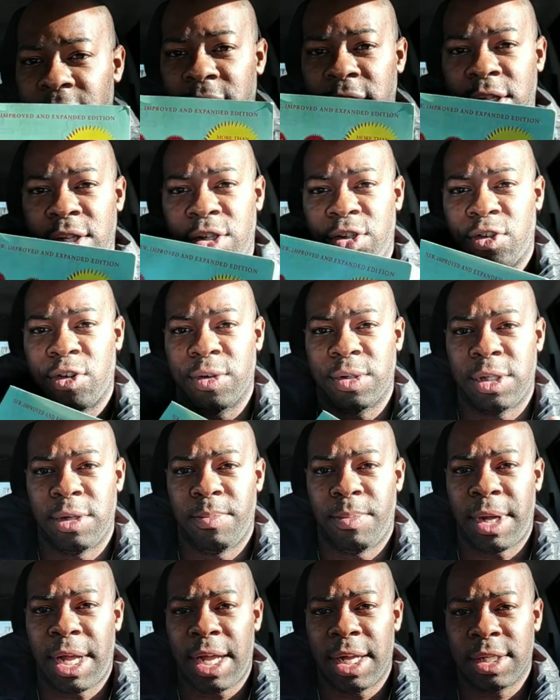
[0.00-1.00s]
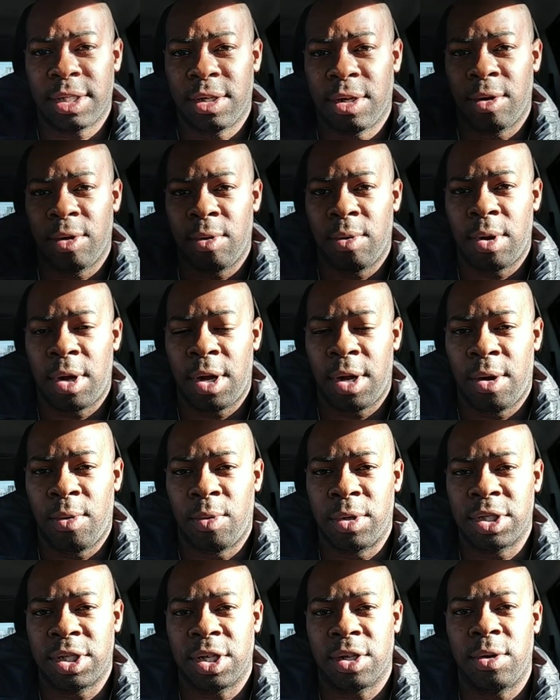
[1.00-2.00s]
in the description box. So
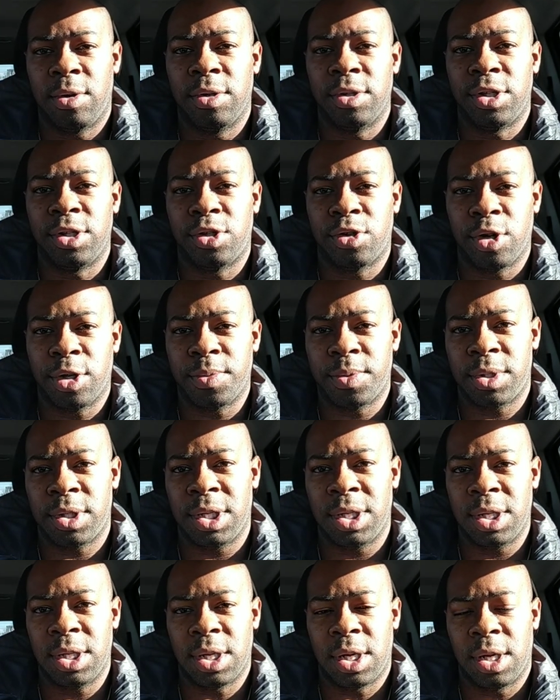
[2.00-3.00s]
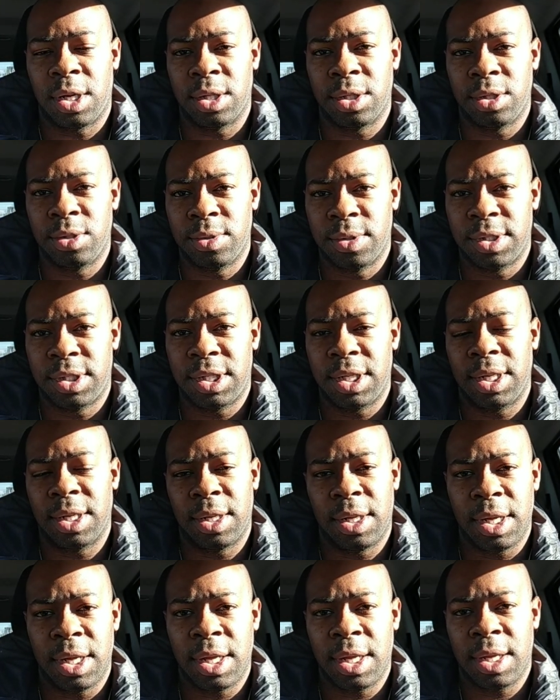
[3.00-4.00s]
once you go in the description, you'll see a
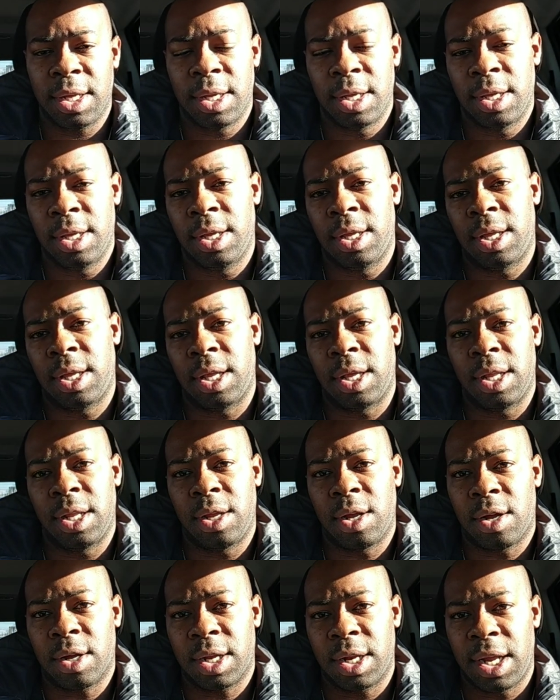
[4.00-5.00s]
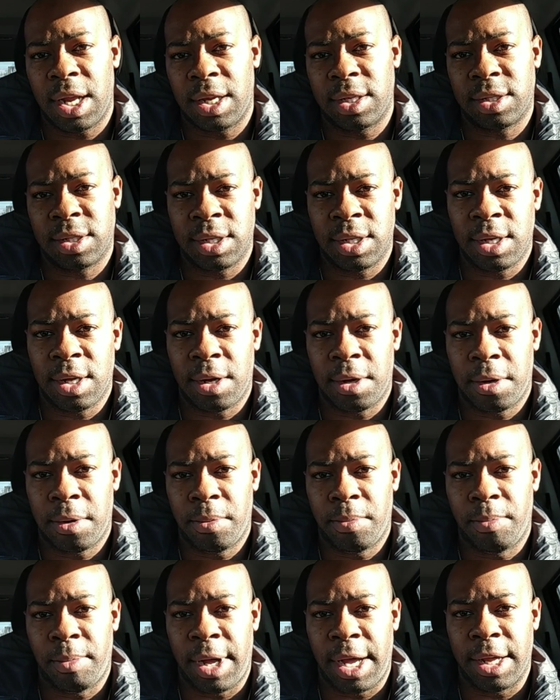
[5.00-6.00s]
link and y'all can actually
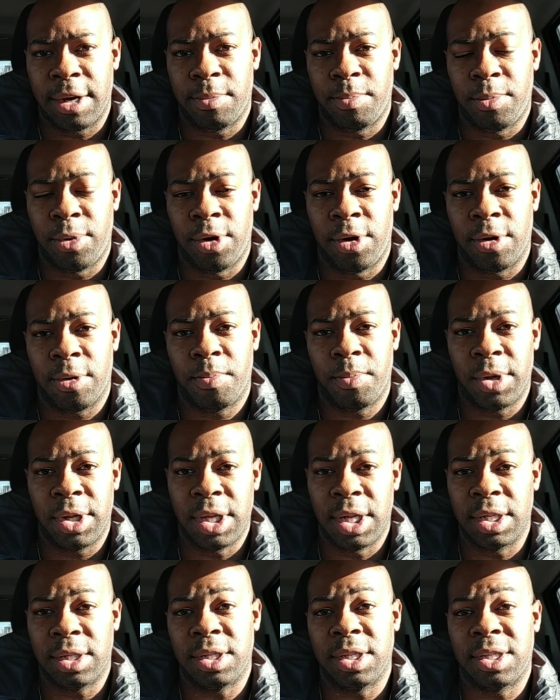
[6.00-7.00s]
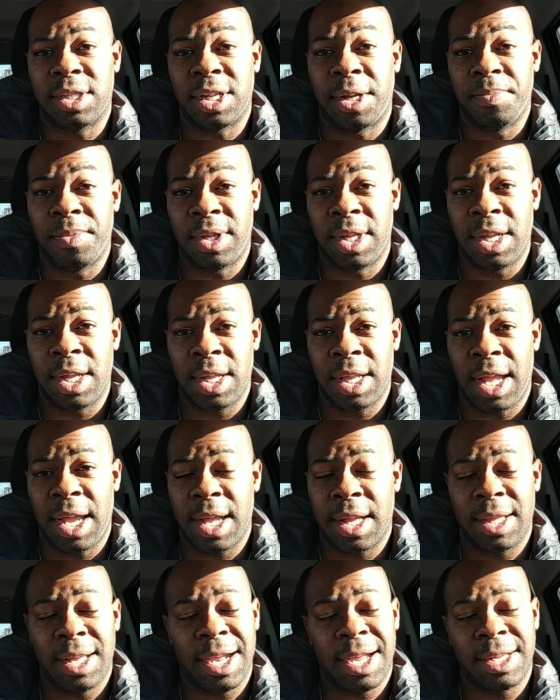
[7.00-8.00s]
buy the book. But this is something
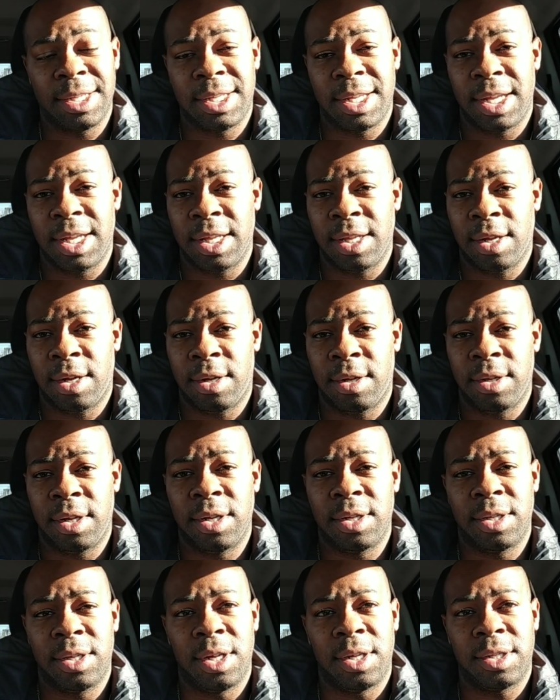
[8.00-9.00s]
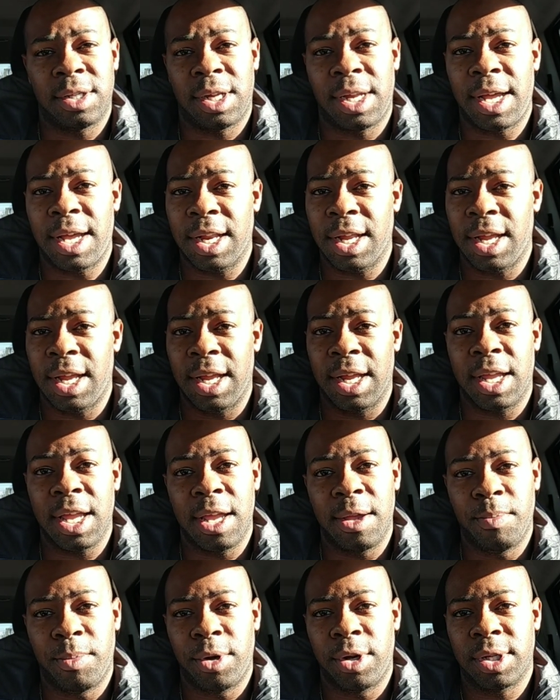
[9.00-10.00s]
like I said, y'all, there's a lot of
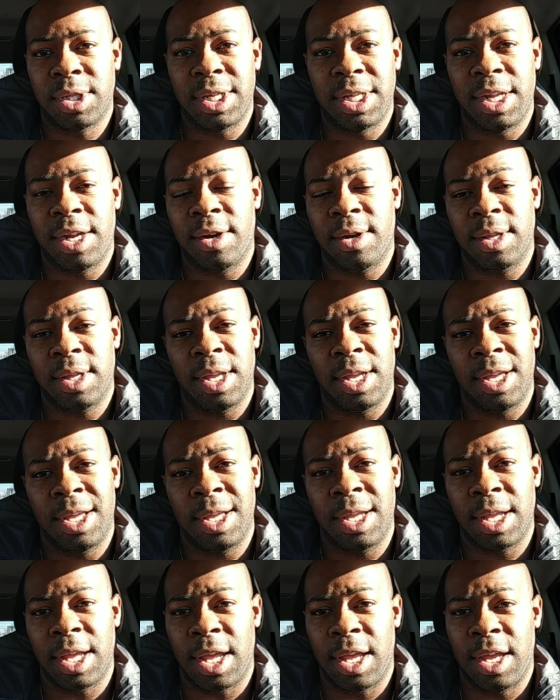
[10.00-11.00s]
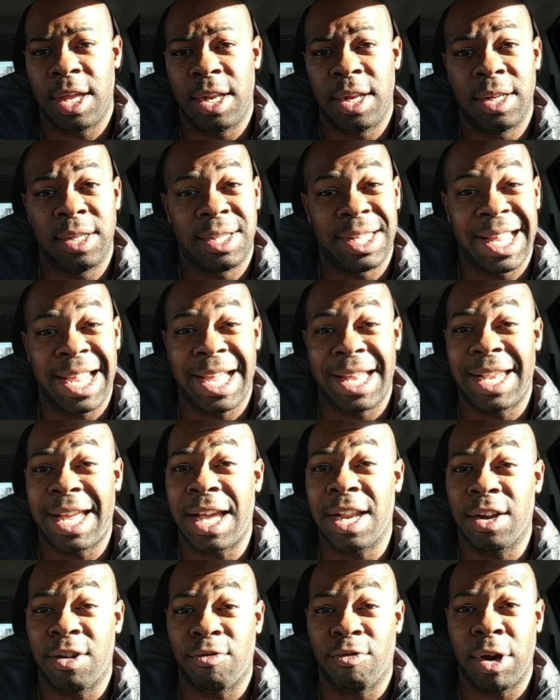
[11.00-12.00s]
endgame books and everything, and it's like a
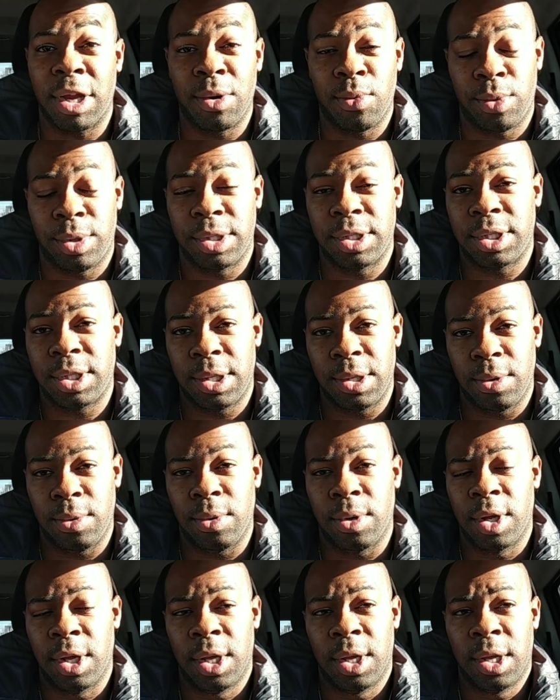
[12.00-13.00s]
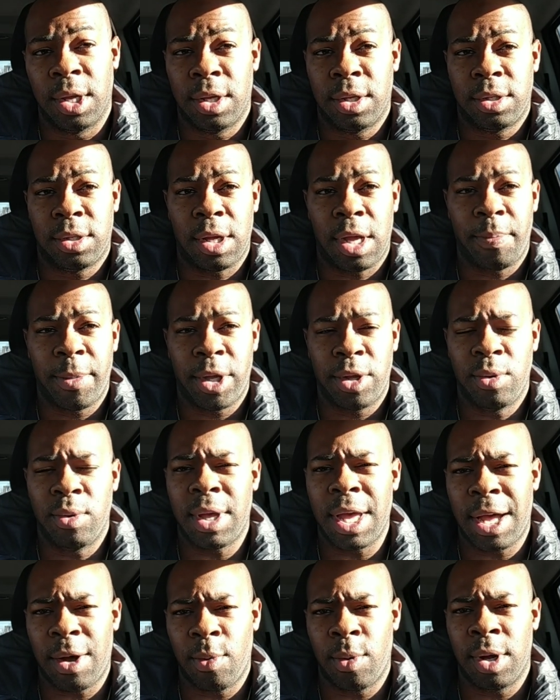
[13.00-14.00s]
lot of great ones too. So I mean, you
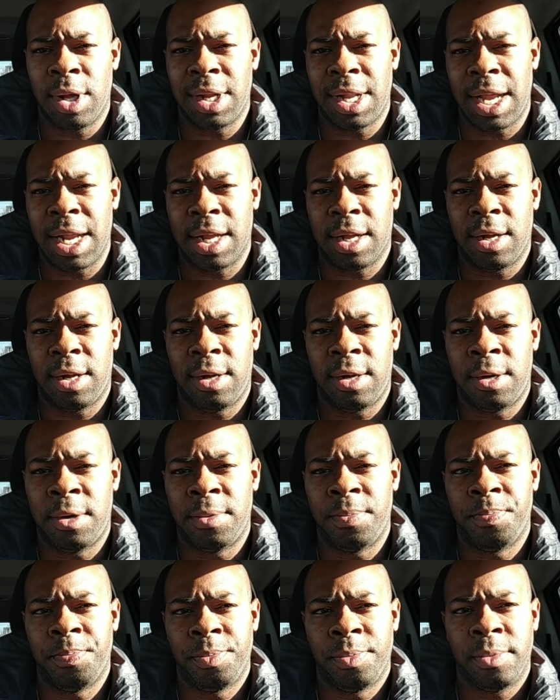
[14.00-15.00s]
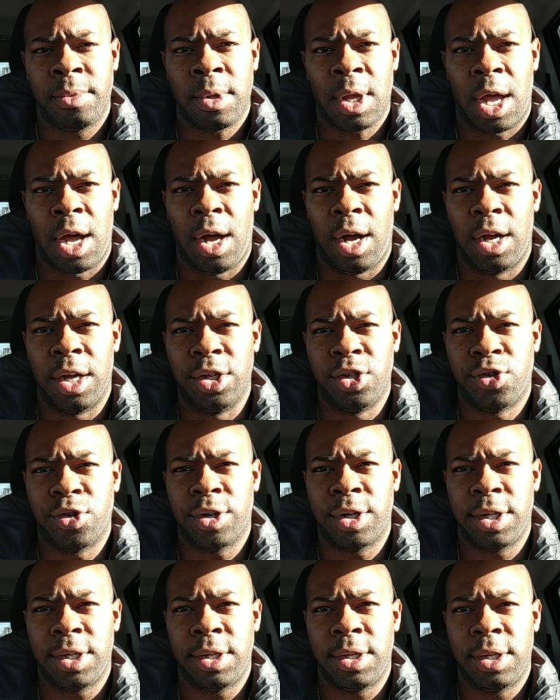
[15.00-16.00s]
got one like
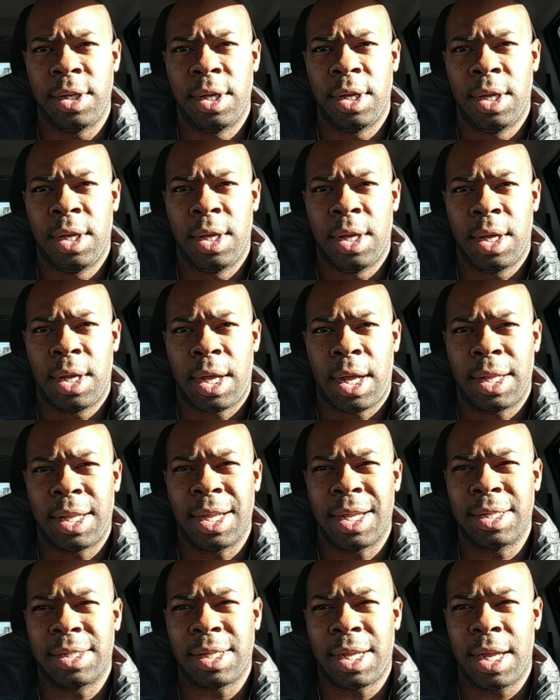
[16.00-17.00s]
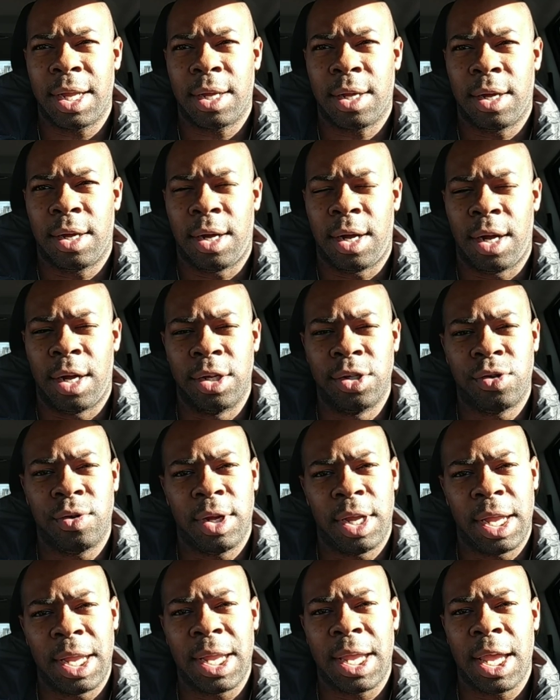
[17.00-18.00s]
100, I think it's like 100
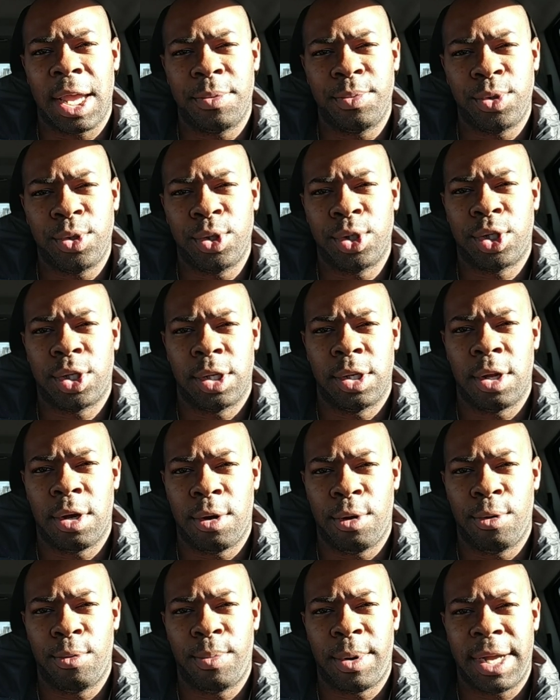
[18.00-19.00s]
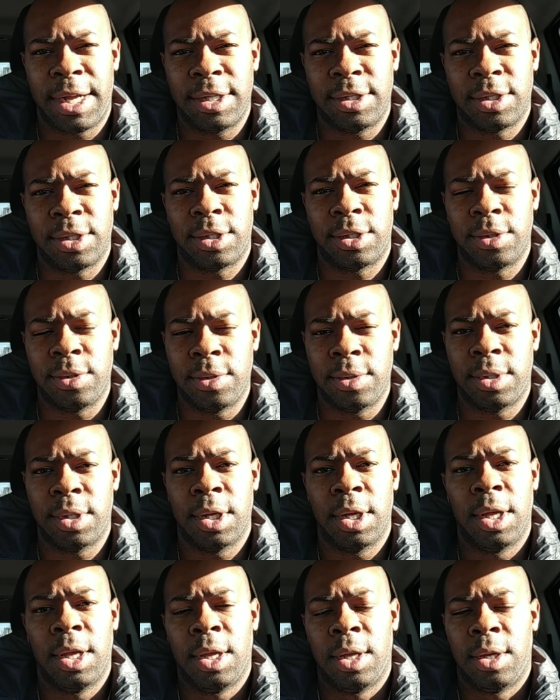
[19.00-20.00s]
endgames you should know by Jesus.
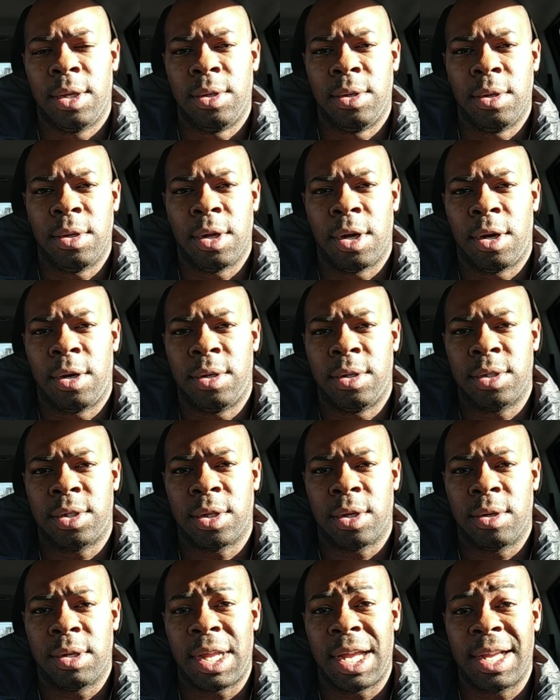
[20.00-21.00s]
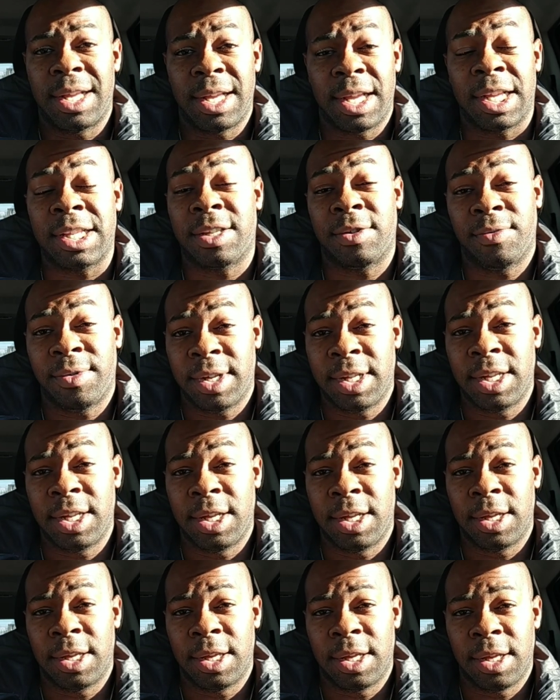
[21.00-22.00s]
So that's a really
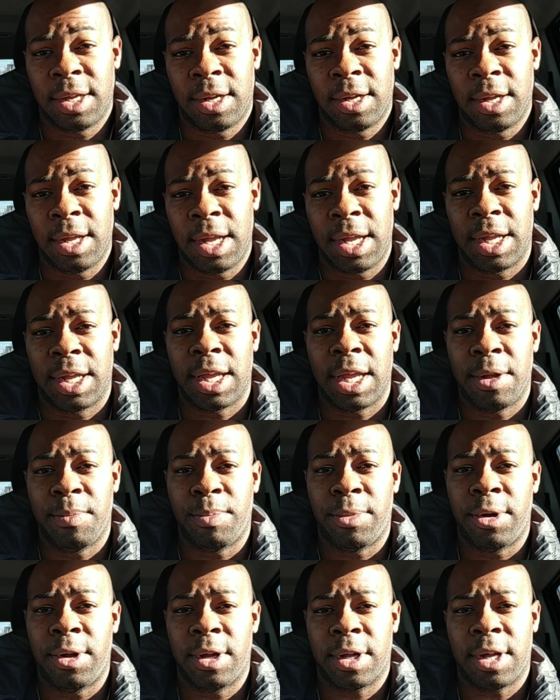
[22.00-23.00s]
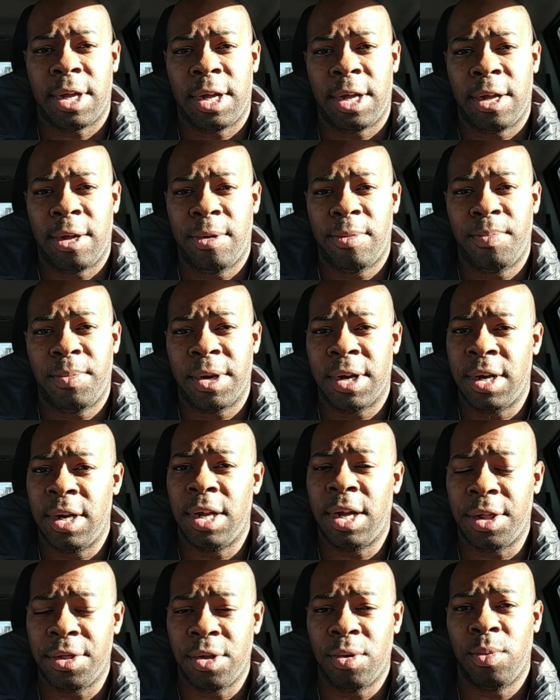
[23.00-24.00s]
good endgame book. But
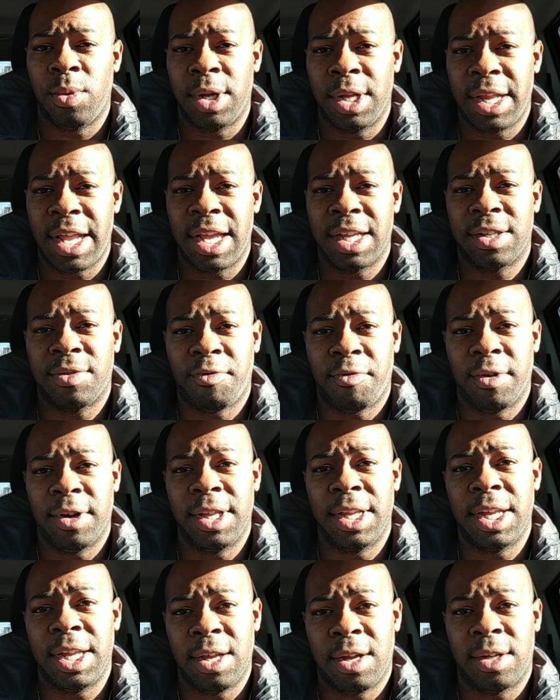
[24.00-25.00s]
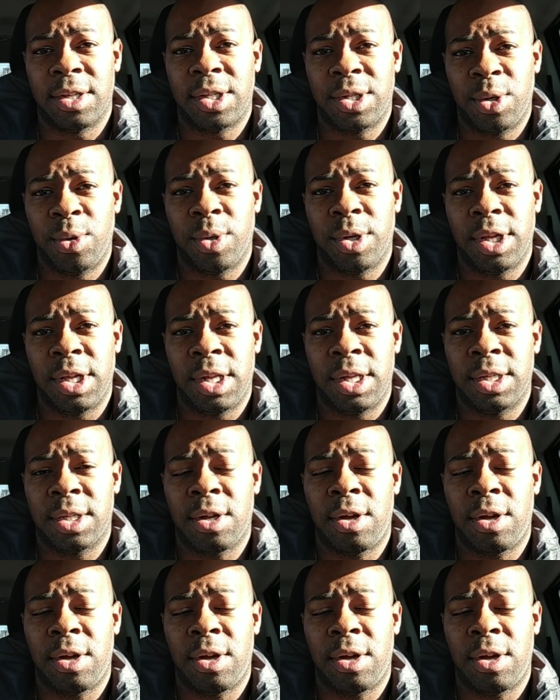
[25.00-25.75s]
another one that's really also good is